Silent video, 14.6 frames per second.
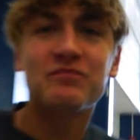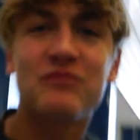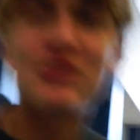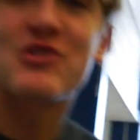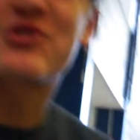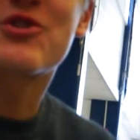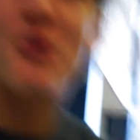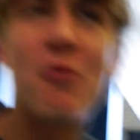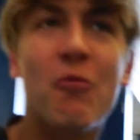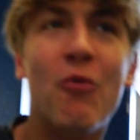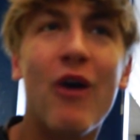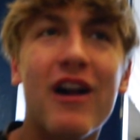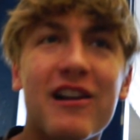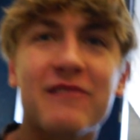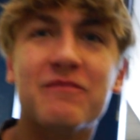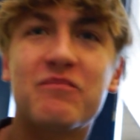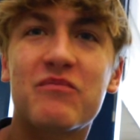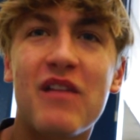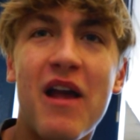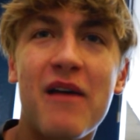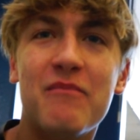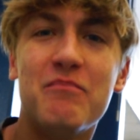Why? White.
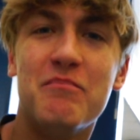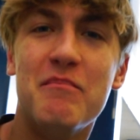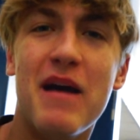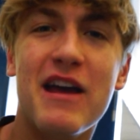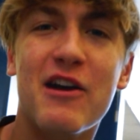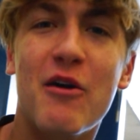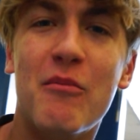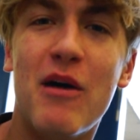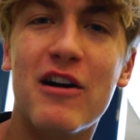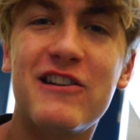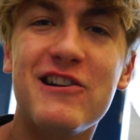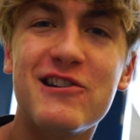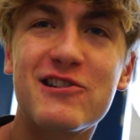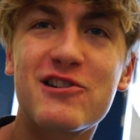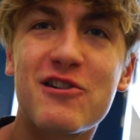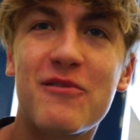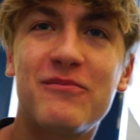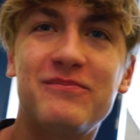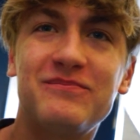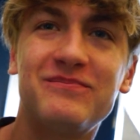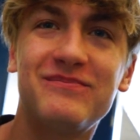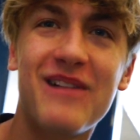Say that shit again. Male monkeys.
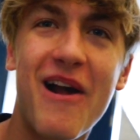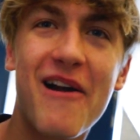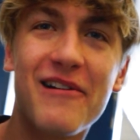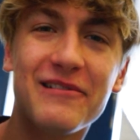Male